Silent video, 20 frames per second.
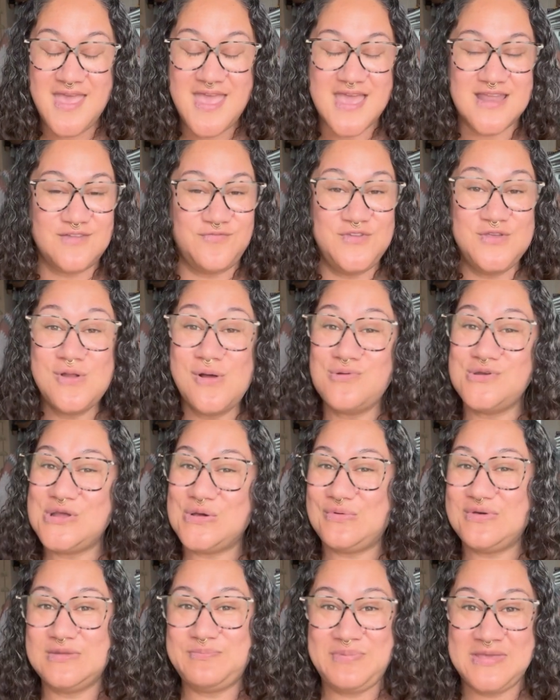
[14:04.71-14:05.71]
And if you don't know
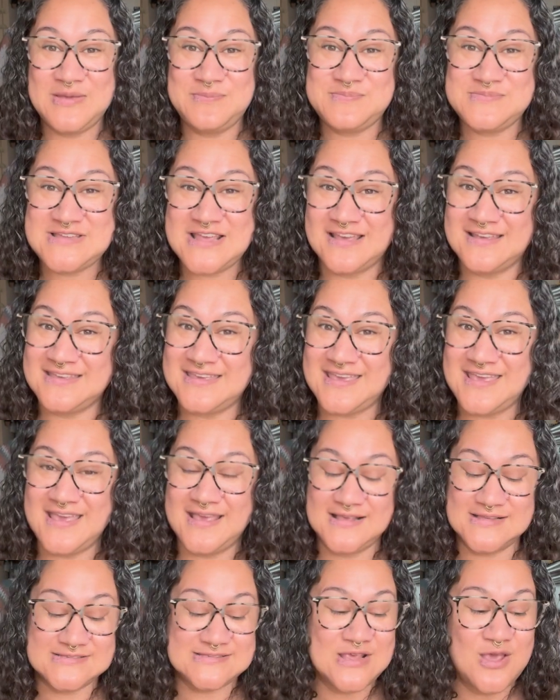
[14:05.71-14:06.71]
what a pip deck
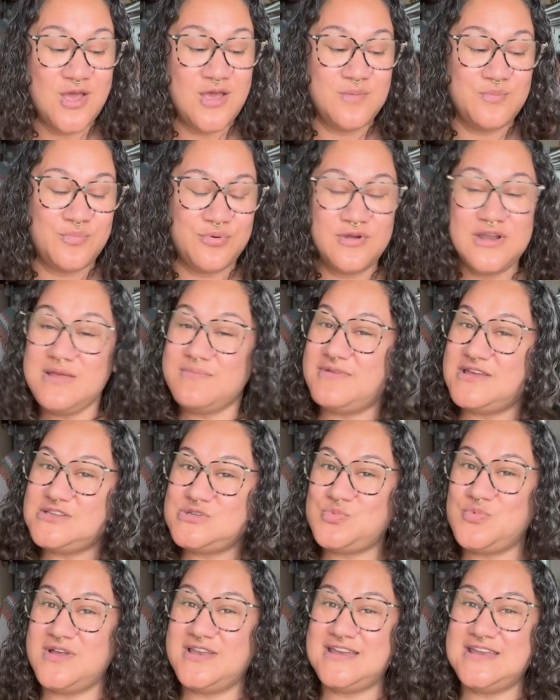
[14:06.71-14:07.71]
is, pretty
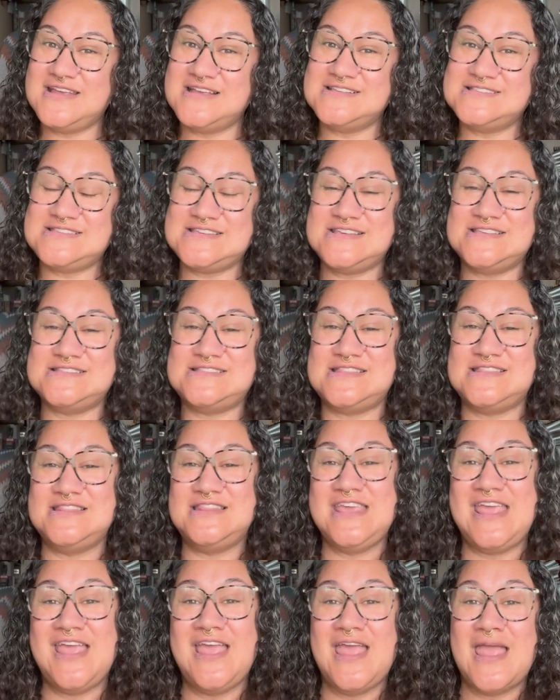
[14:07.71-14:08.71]
much what it is
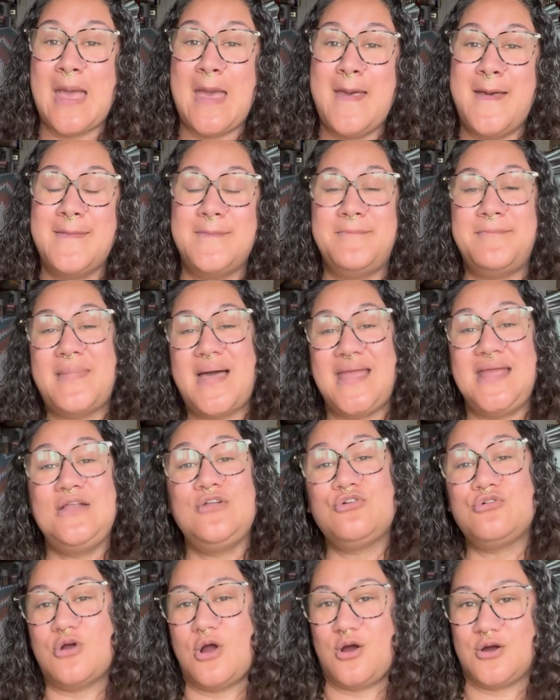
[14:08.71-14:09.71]
the
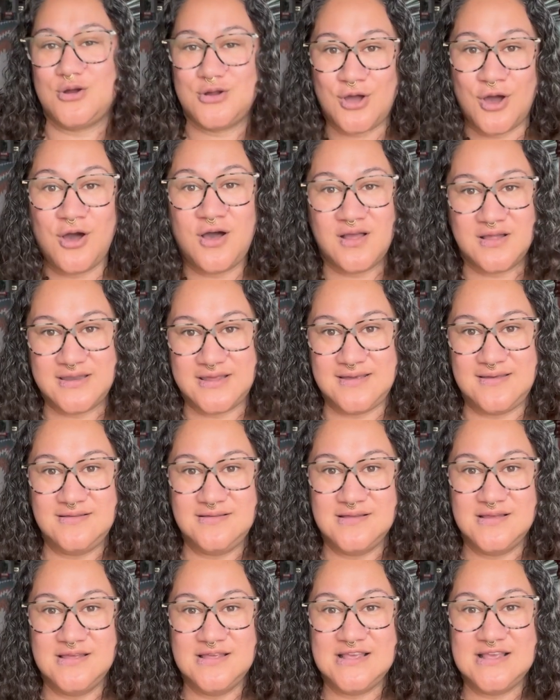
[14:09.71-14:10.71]
minor arcana,
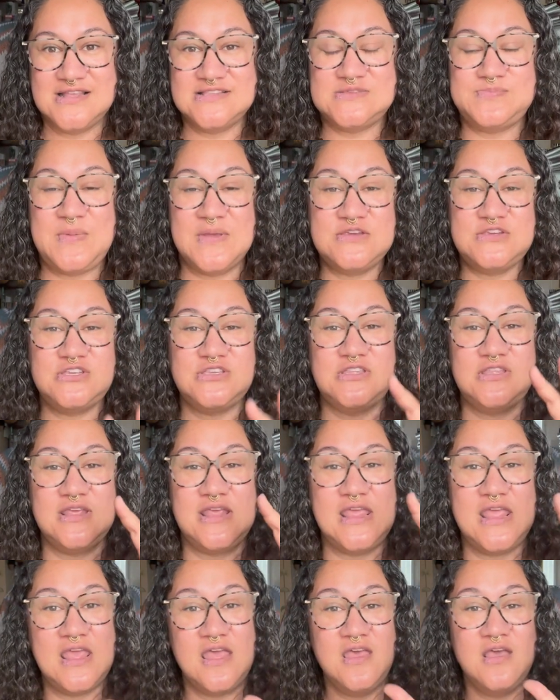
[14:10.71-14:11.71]

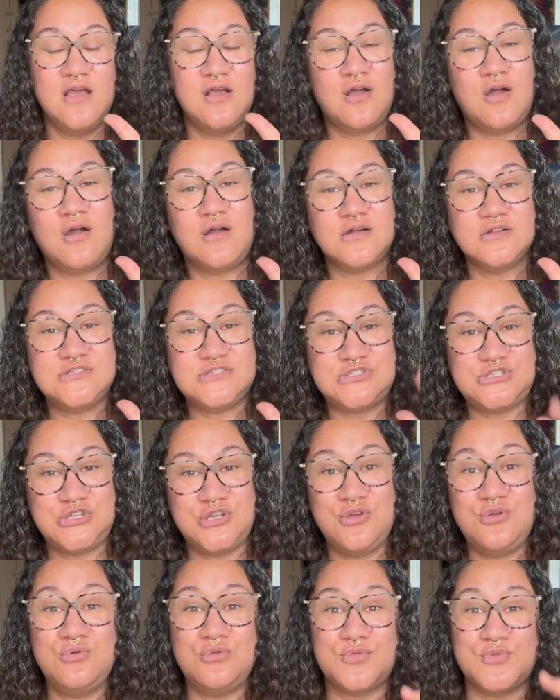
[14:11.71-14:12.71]
especially cards
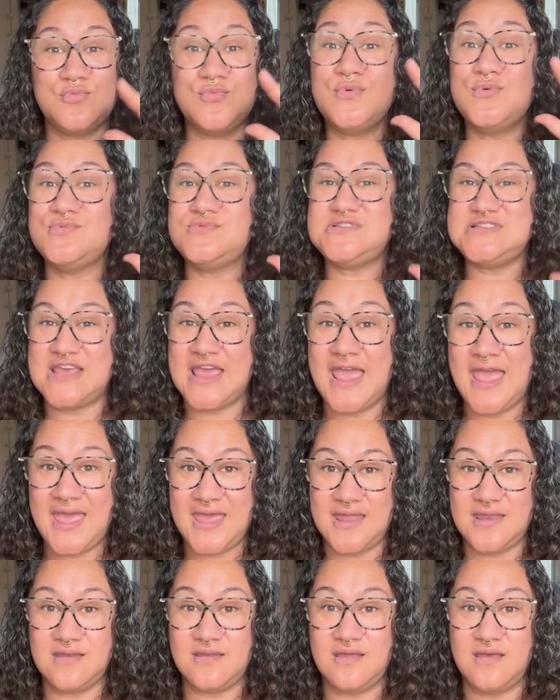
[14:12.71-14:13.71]
2 through
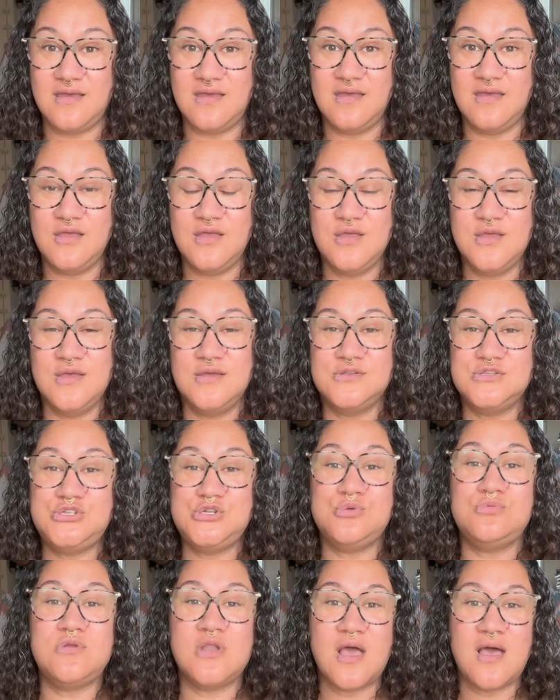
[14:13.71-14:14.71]
10,
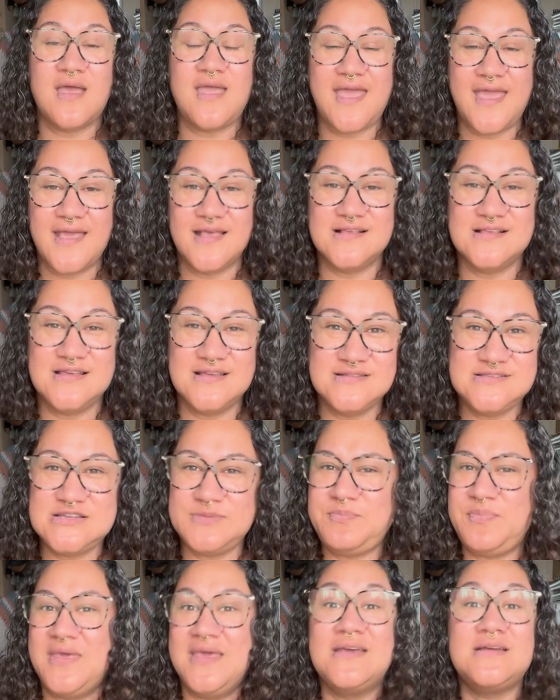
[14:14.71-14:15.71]
do not
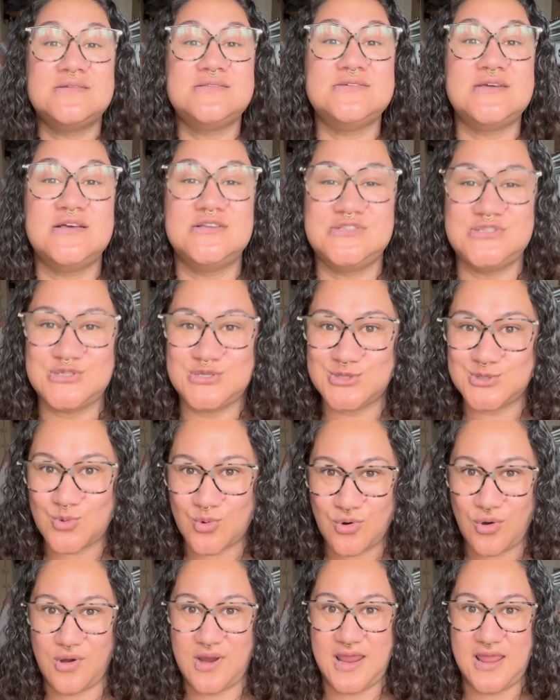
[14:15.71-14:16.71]
depict a
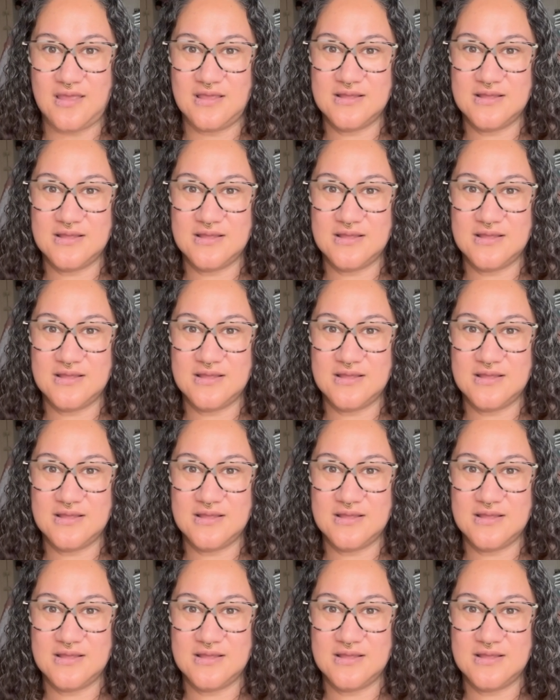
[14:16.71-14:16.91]
story.